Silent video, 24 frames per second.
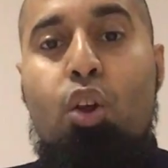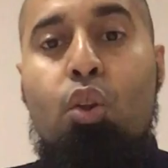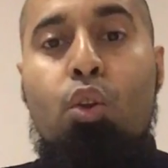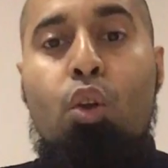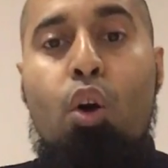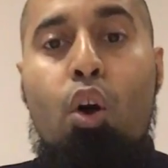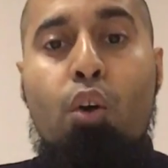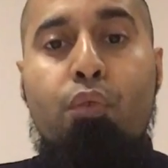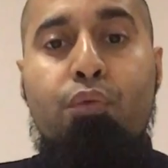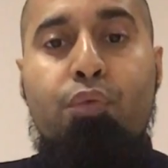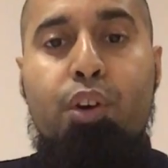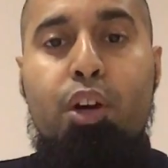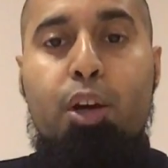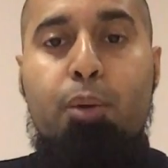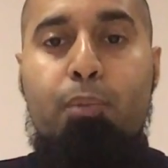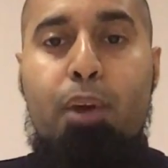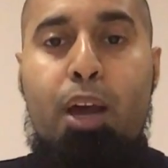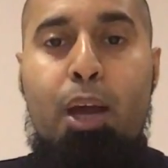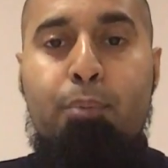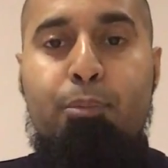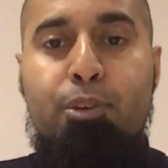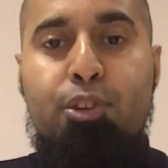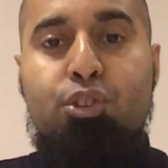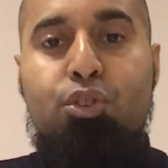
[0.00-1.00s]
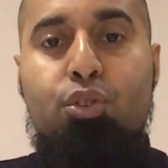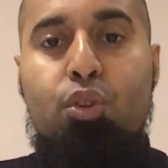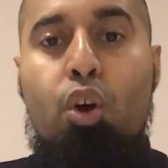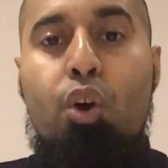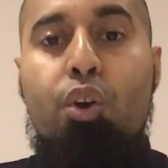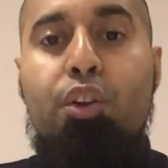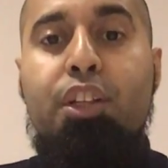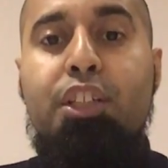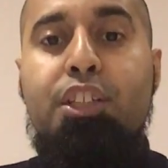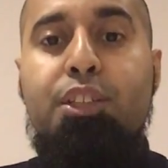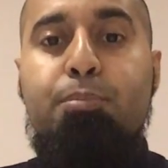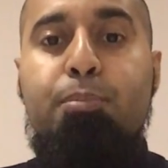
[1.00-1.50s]
law firm, MS
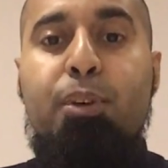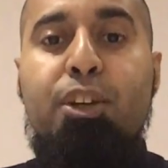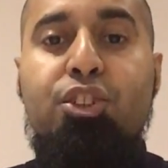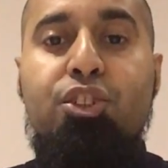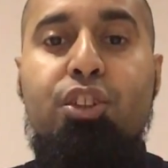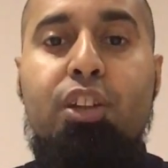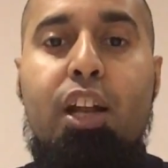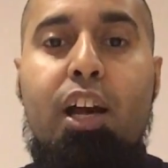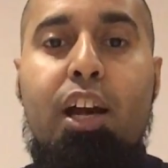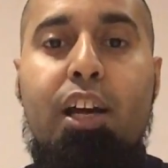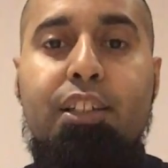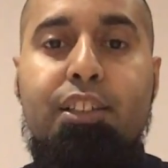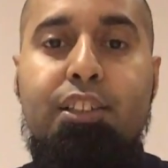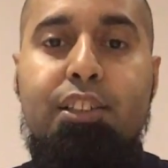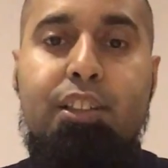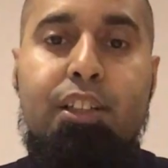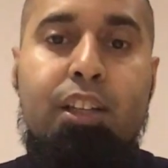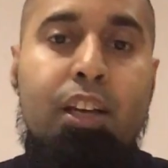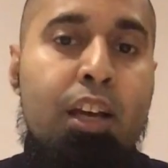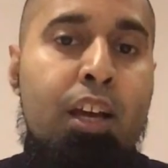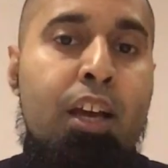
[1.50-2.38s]
Law, they specialize